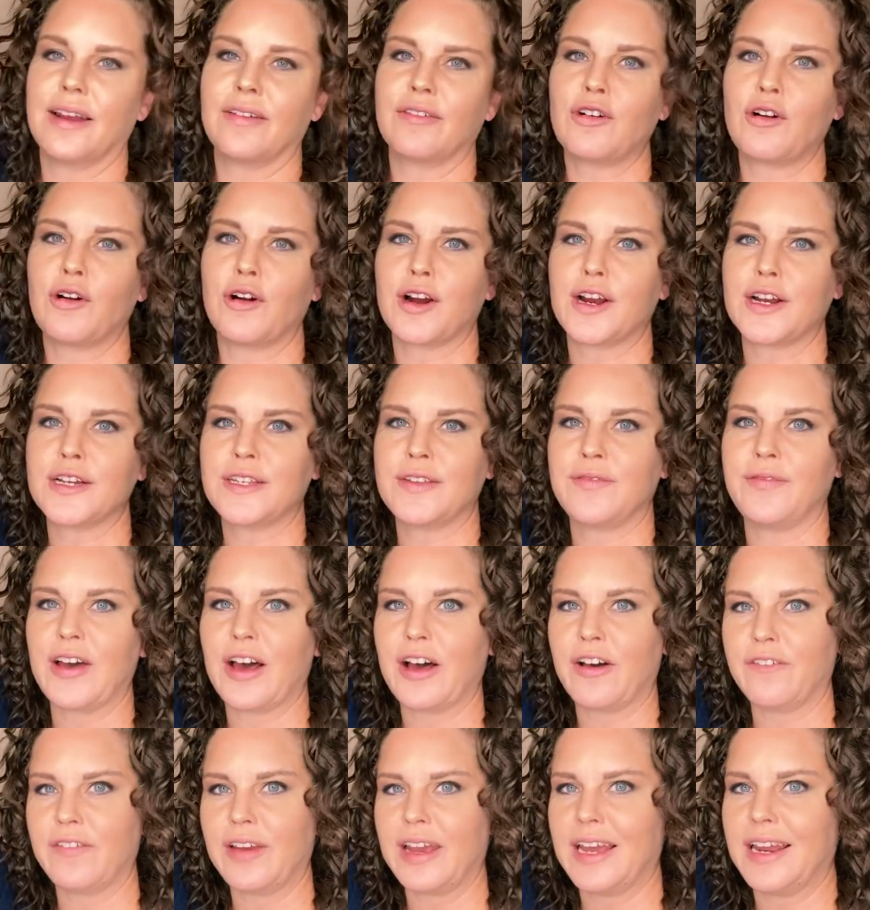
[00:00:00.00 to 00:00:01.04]
of course
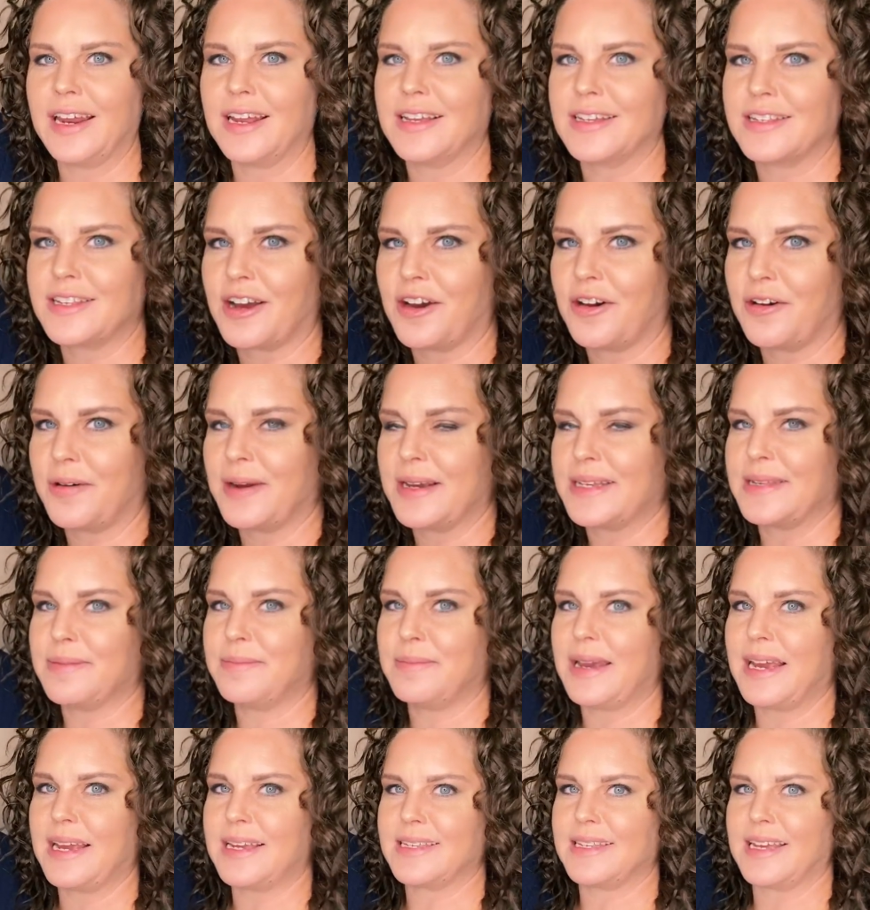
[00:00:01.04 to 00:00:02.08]
velvet is always
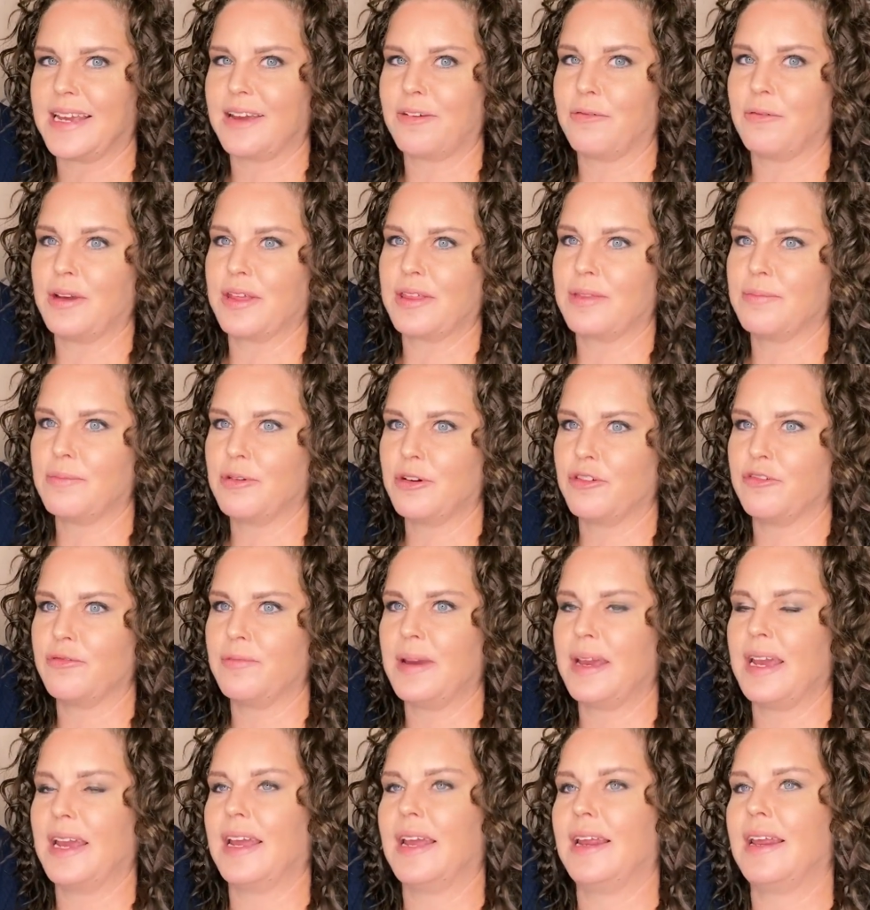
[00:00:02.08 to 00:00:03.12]
amazing with
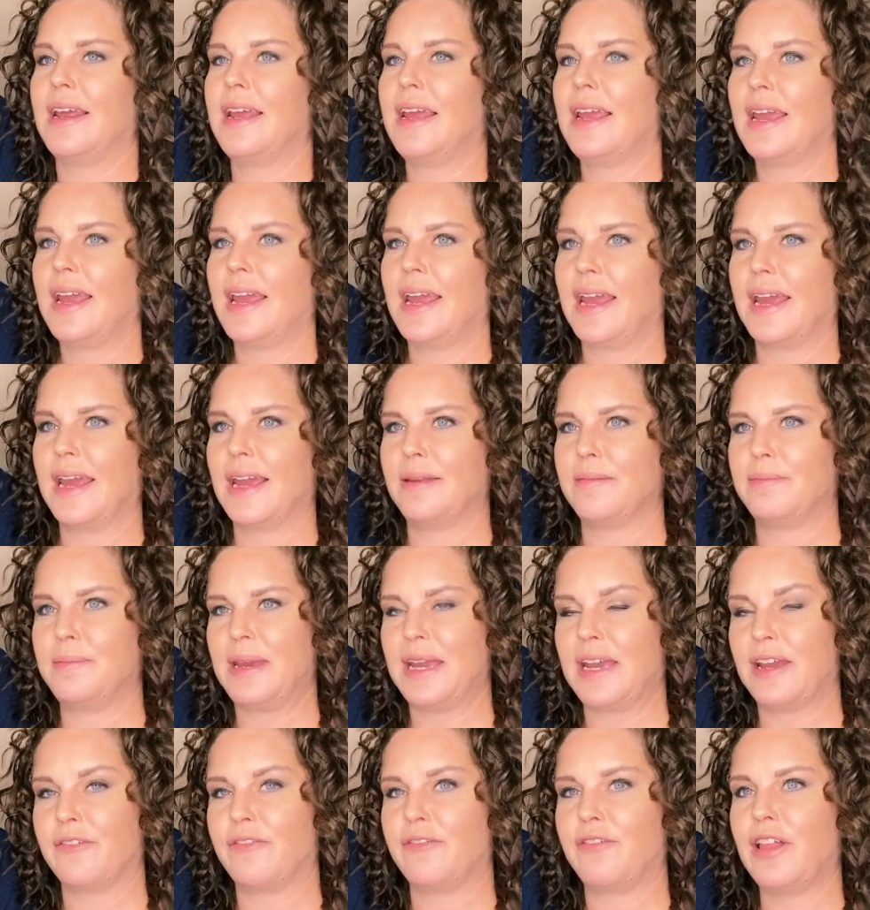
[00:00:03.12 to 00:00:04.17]
movement and
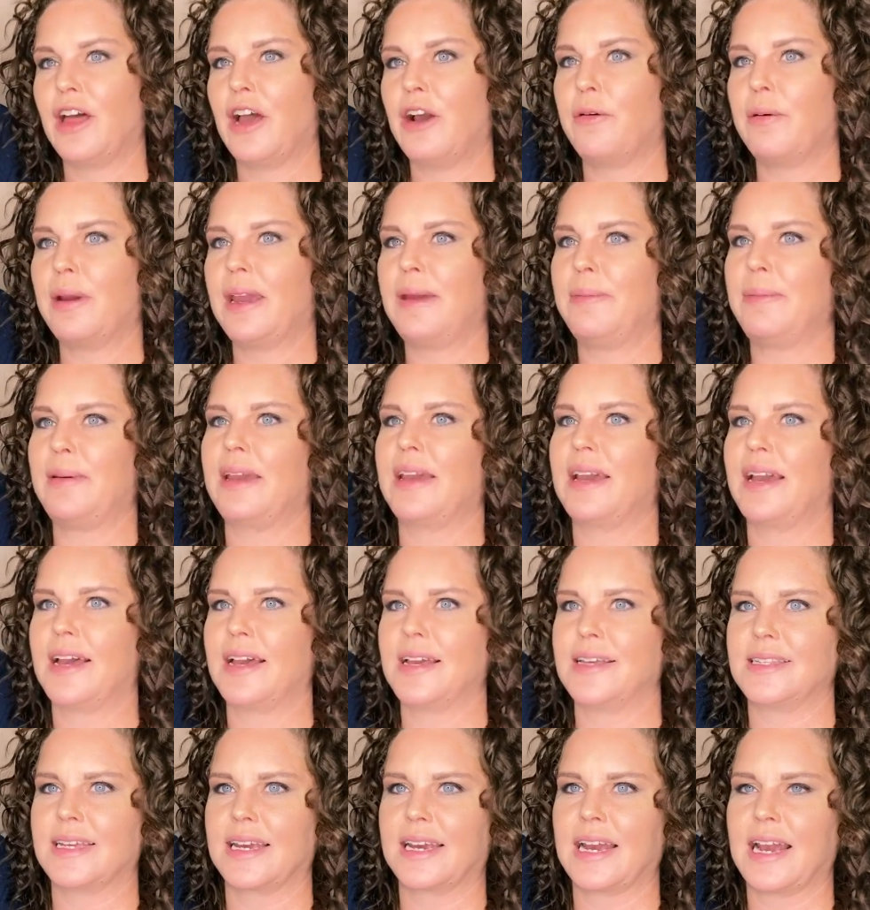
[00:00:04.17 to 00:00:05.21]
being flowy
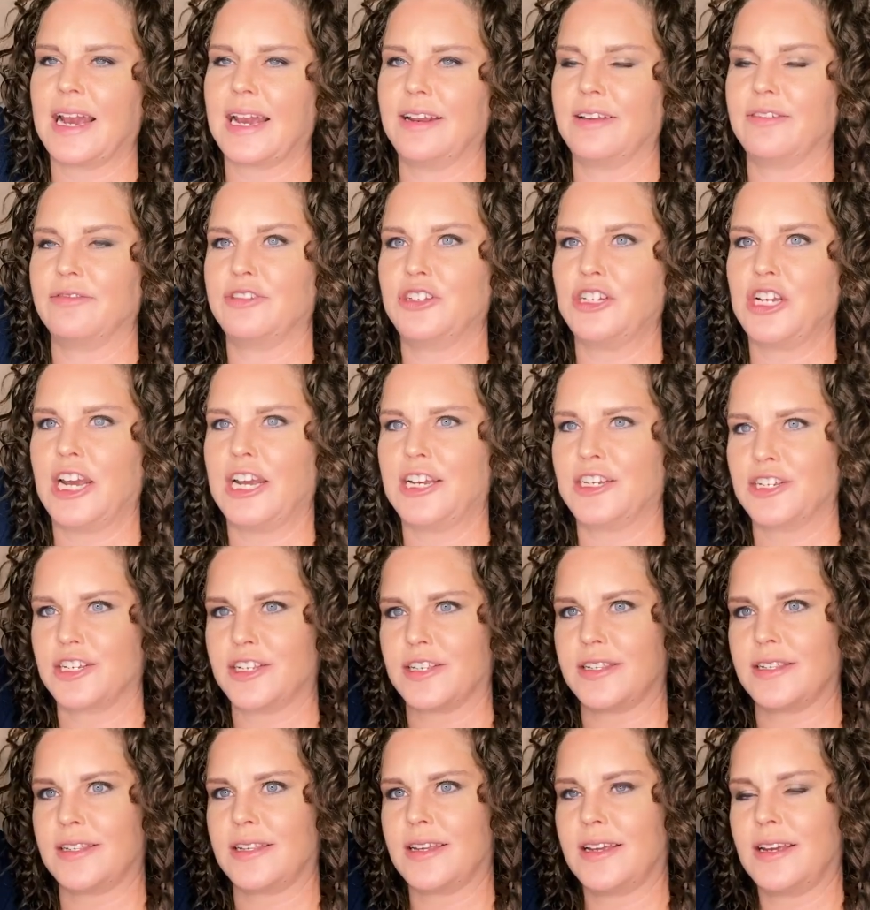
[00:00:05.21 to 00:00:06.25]
because it kind of
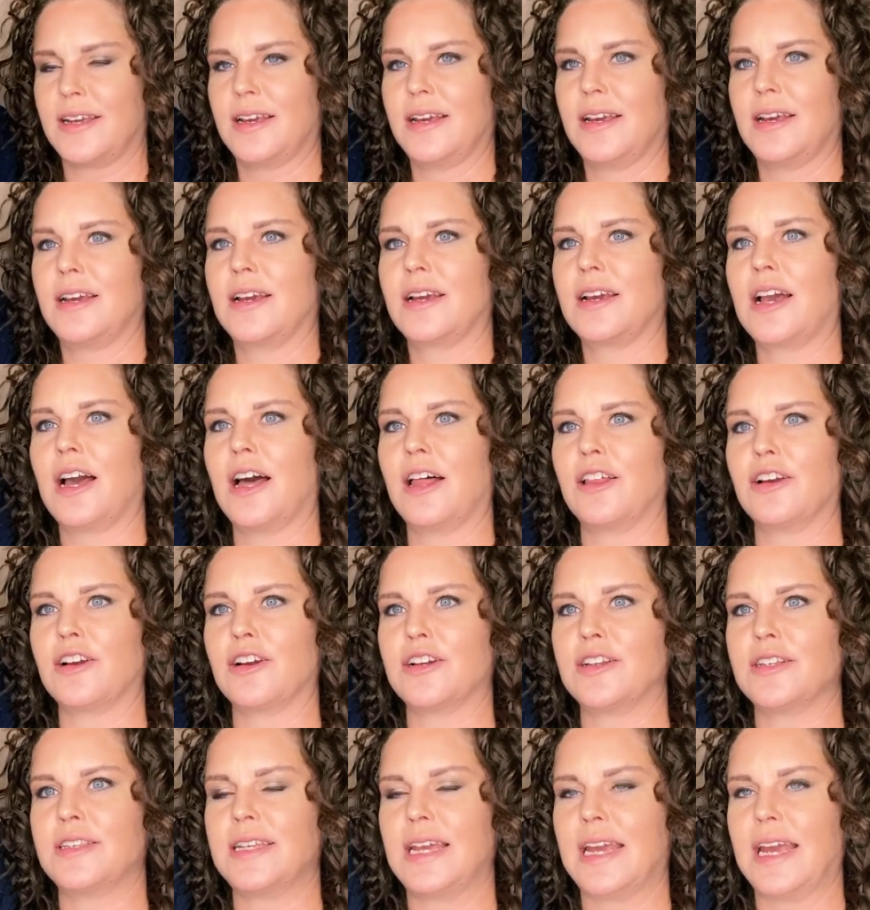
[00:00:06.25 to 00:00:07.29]
changes
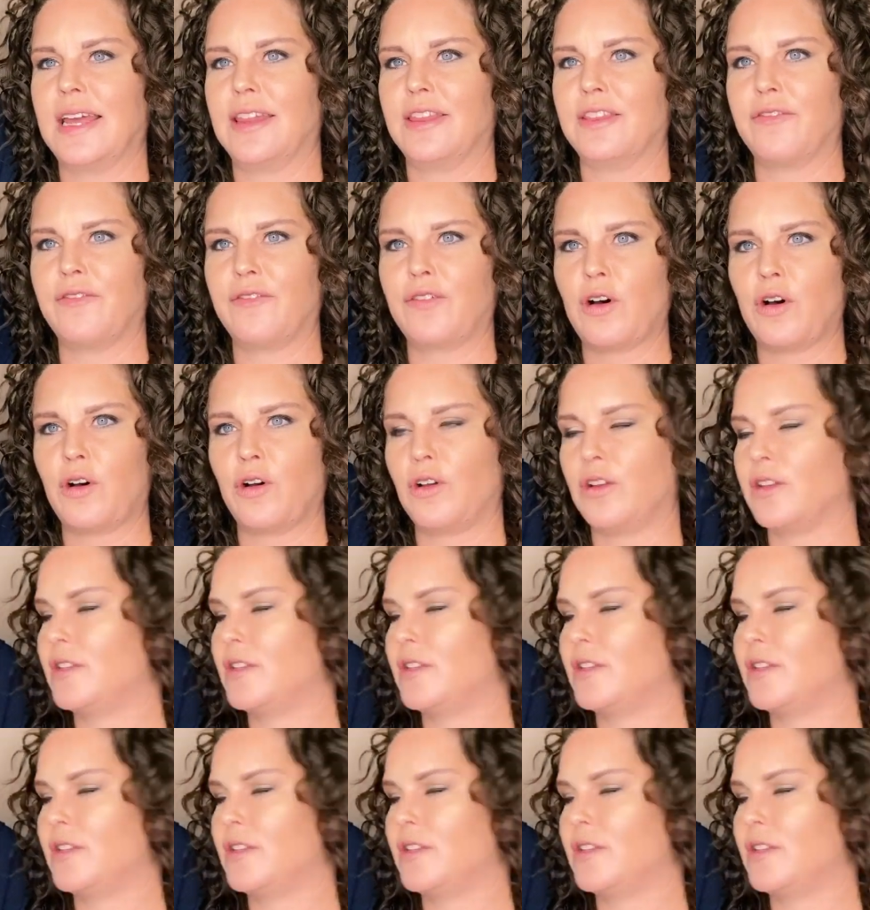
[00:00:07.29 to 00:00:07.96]
colors in the folds.